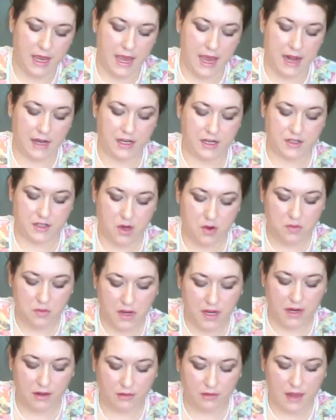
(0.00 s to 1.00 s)
And you don't
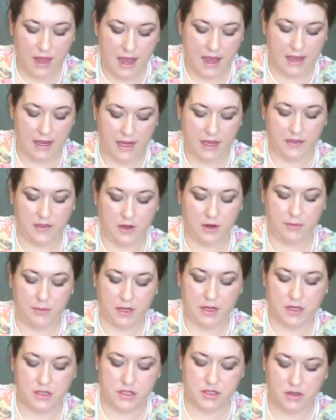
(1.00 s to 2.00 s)
need a lot either
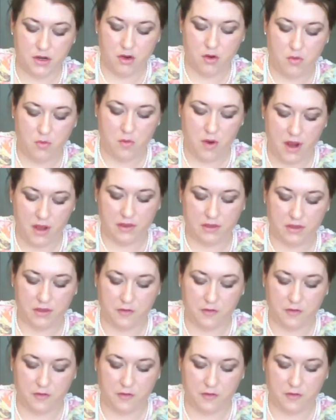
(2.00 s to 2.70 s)
because you don't want